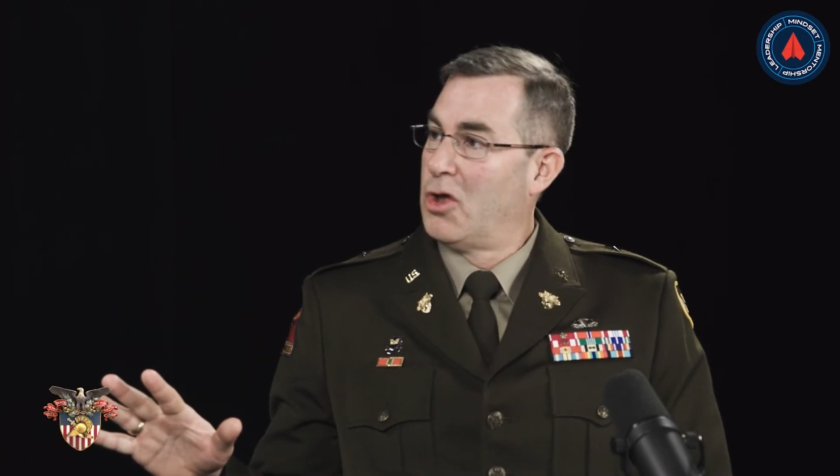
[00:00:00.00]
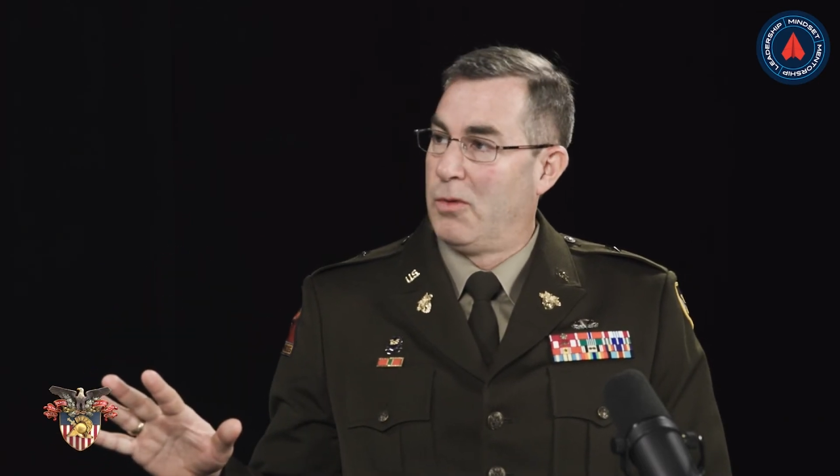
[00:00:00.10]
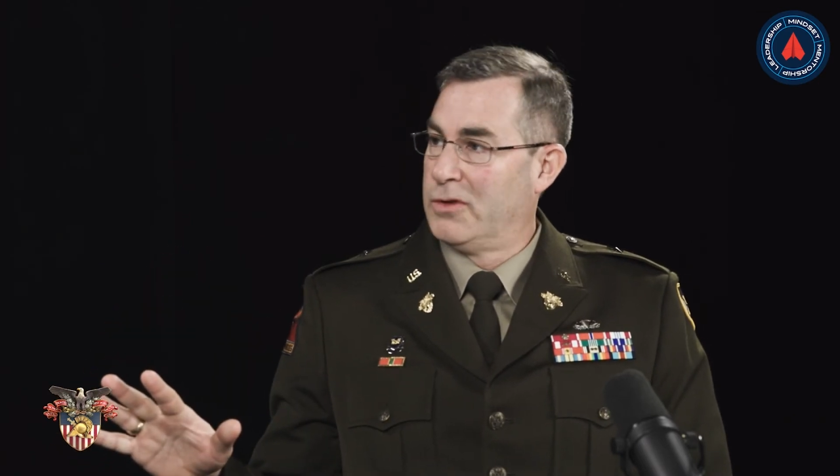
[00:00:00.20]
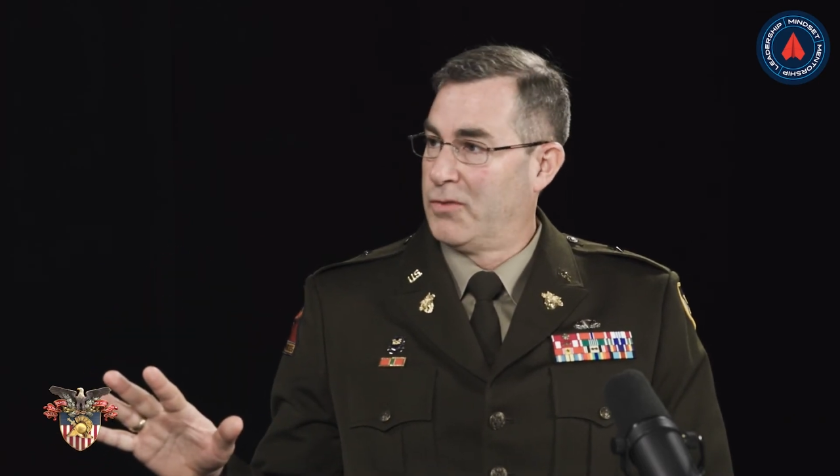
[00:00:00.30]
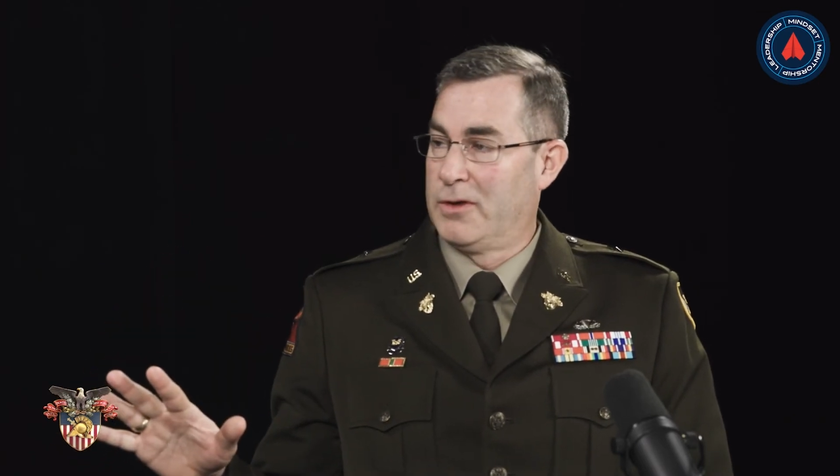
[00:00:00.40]
No
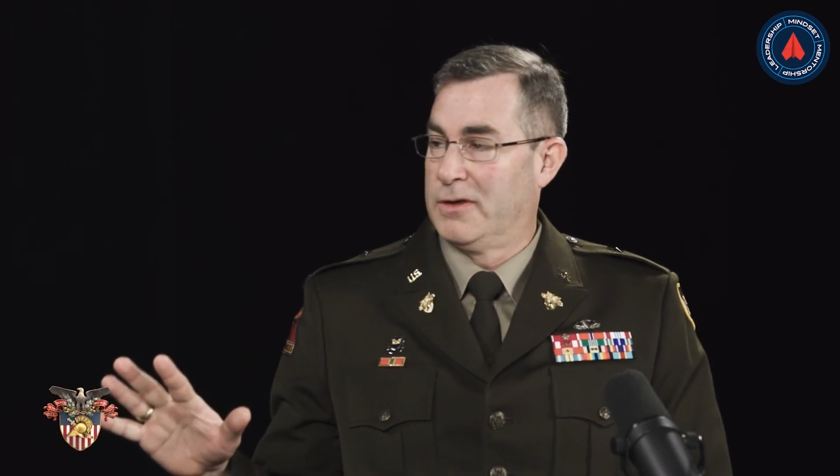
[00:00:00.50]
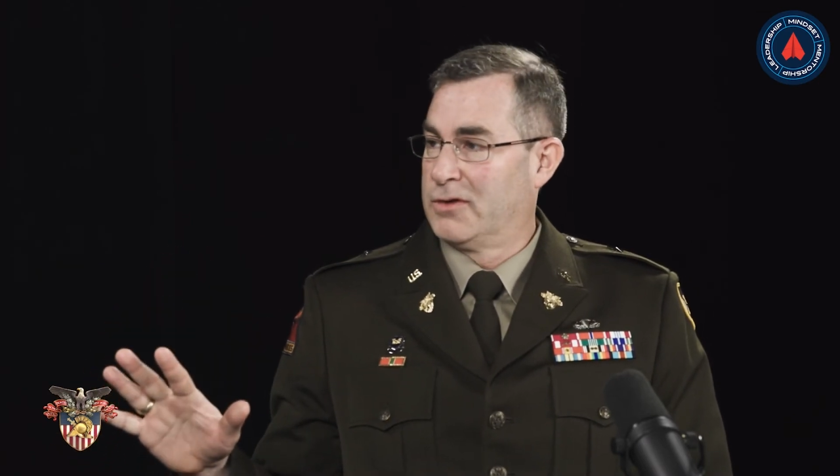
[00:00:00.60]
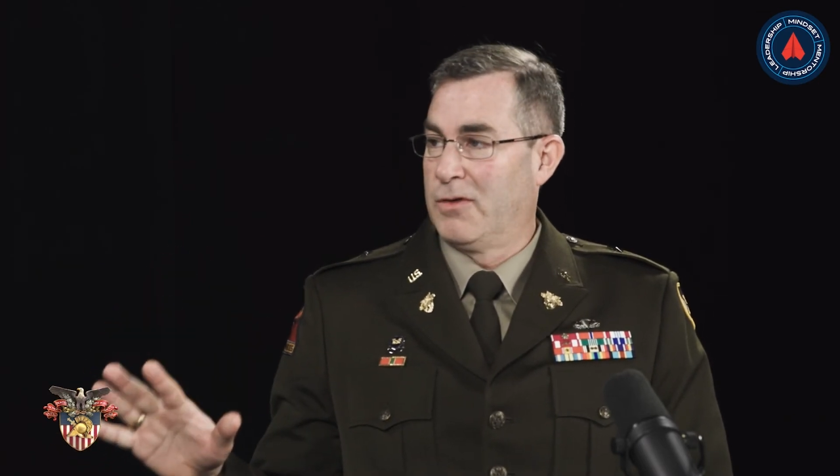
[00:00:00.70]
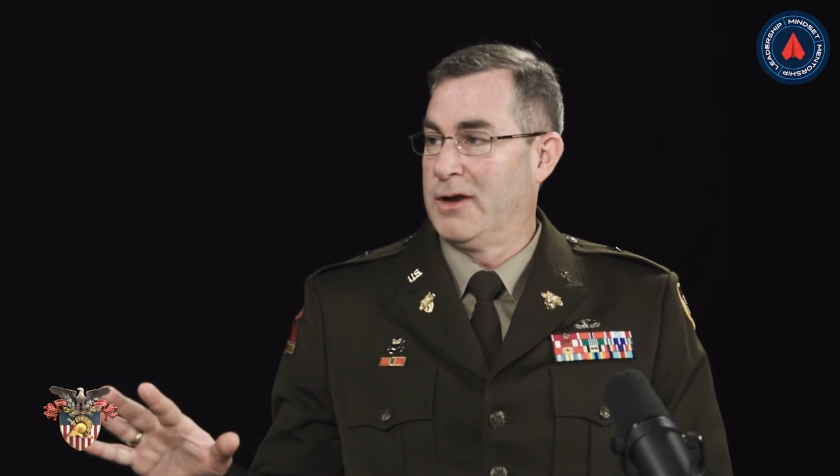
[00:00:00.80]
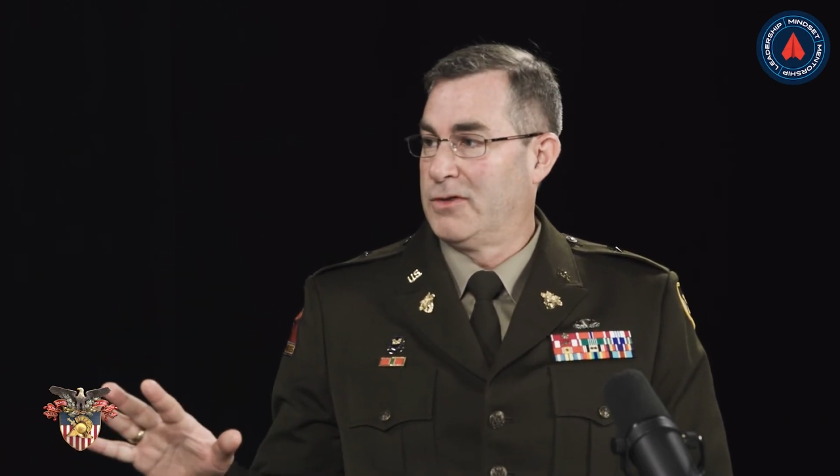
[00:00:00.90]
one's really as
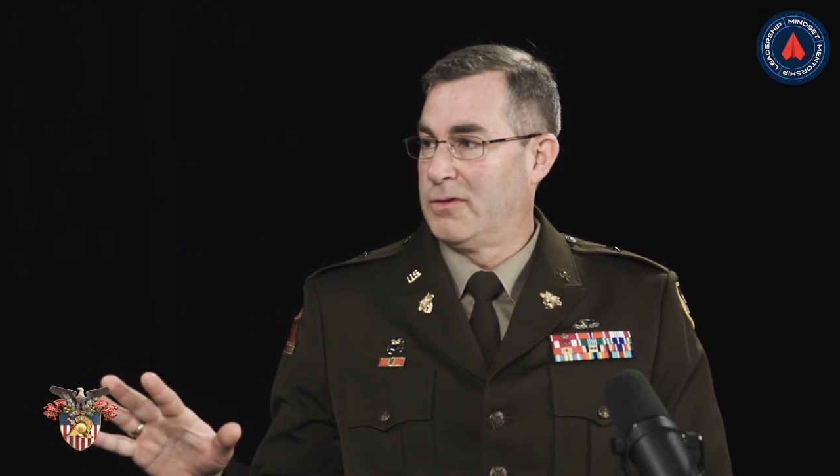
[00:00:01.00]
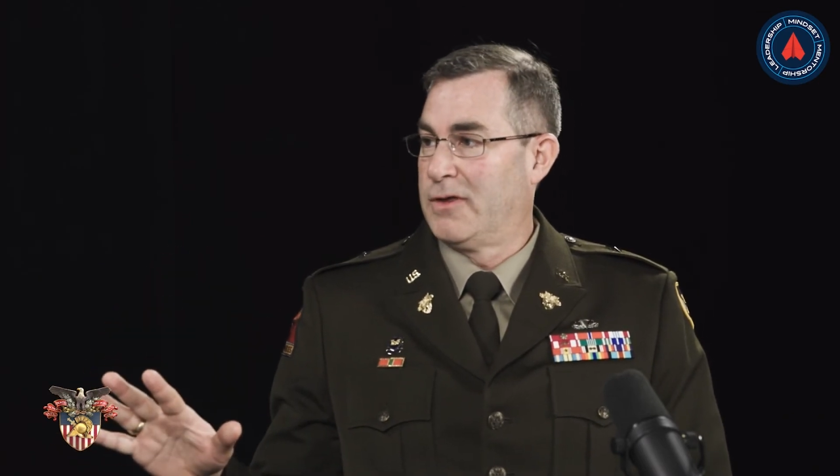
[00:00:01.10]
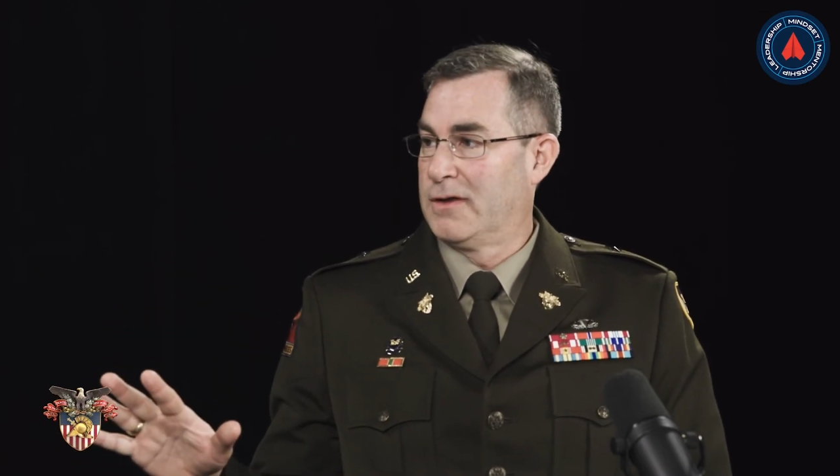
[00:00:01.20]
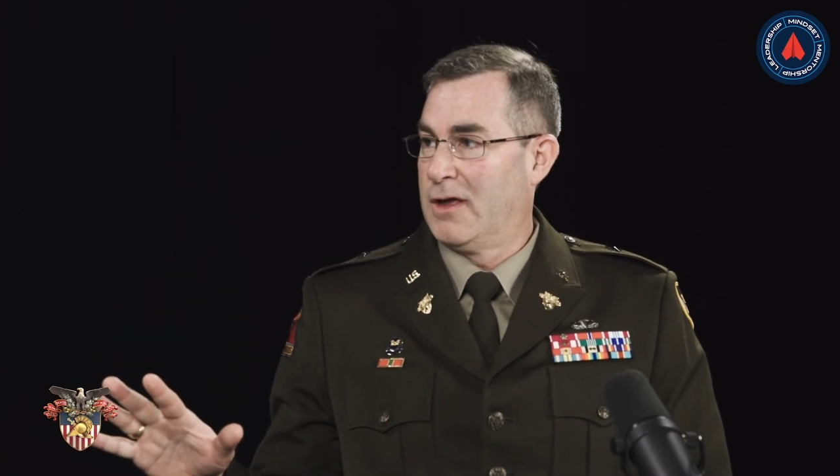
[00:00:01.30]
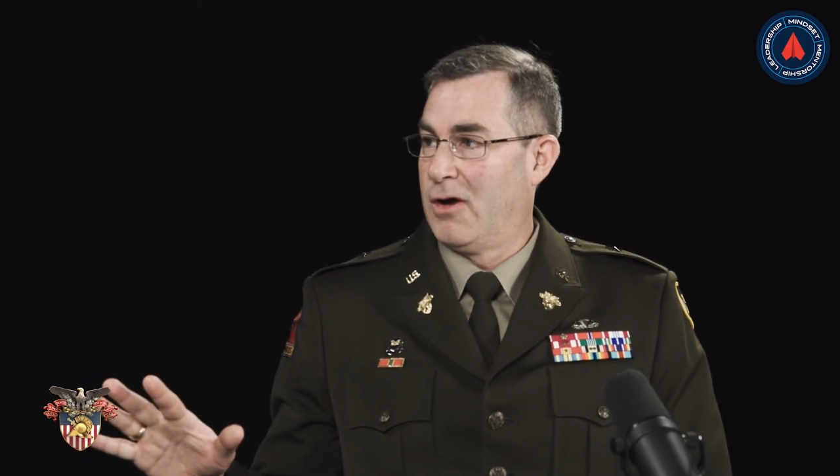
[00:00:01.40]
great as you
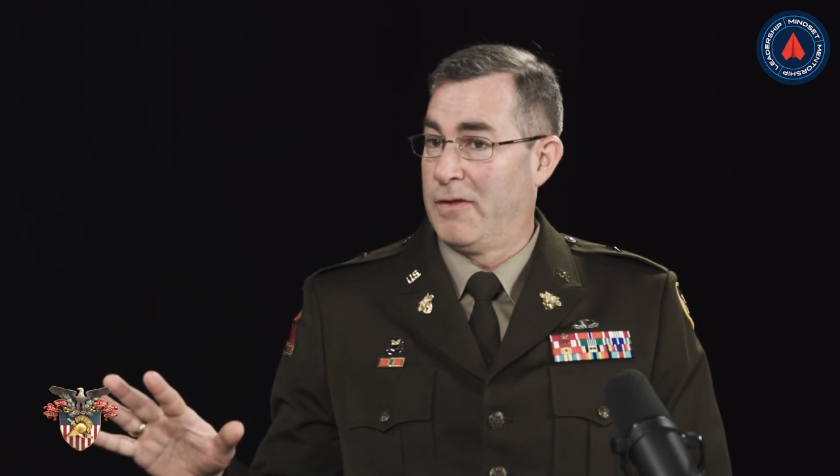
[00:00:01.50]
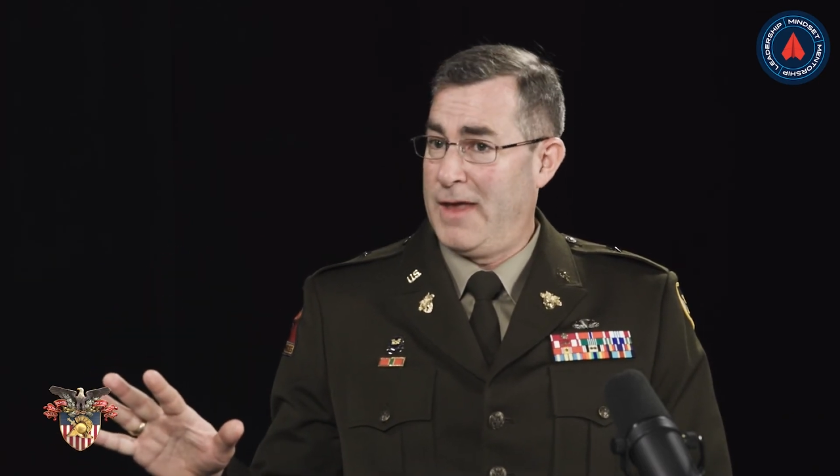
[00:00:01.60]
think they are.